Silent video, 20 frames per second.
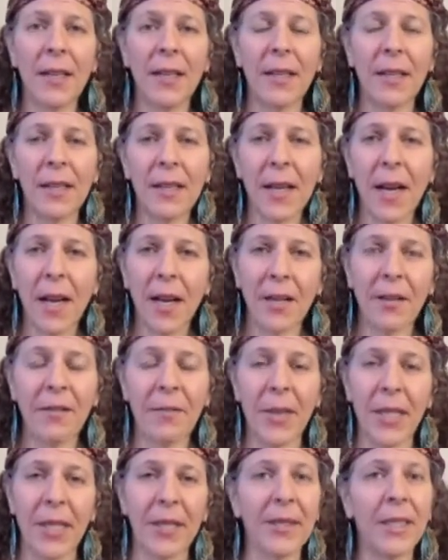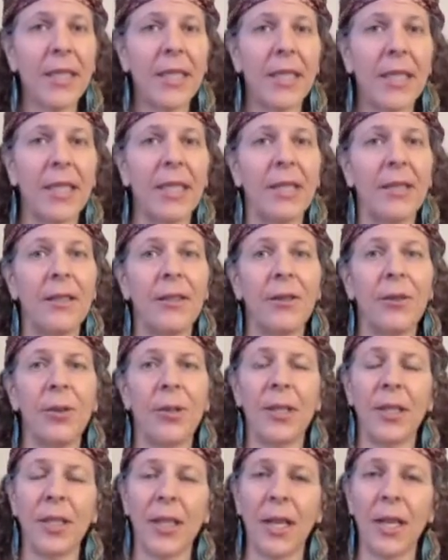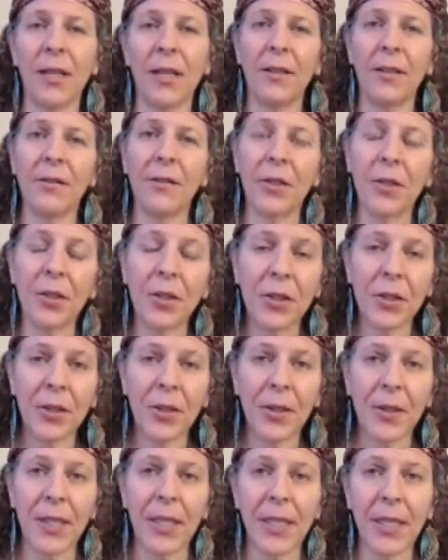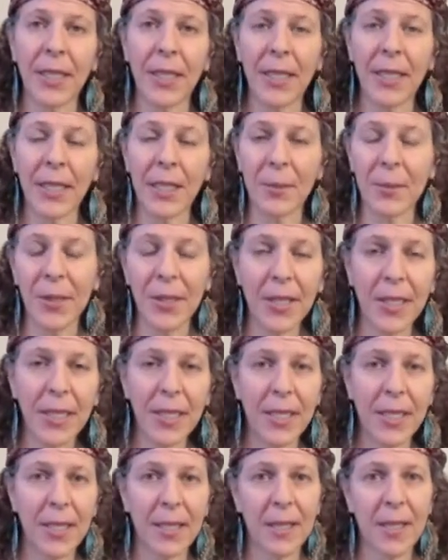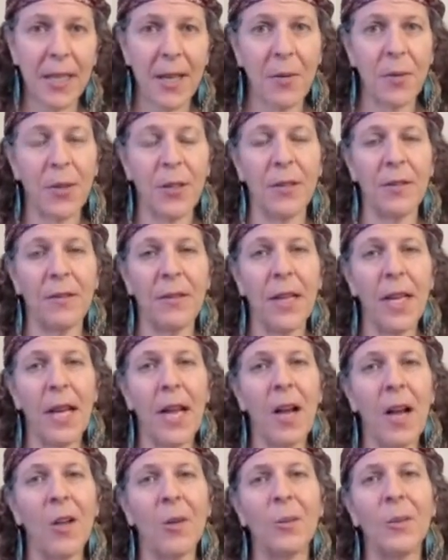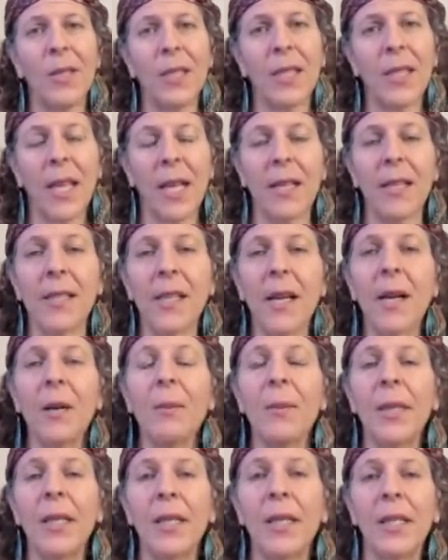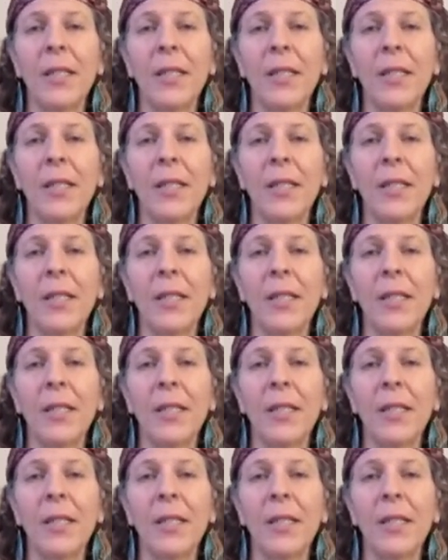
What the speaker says: the kind of parenting or the kind of nurturing experiences that would have helped set us up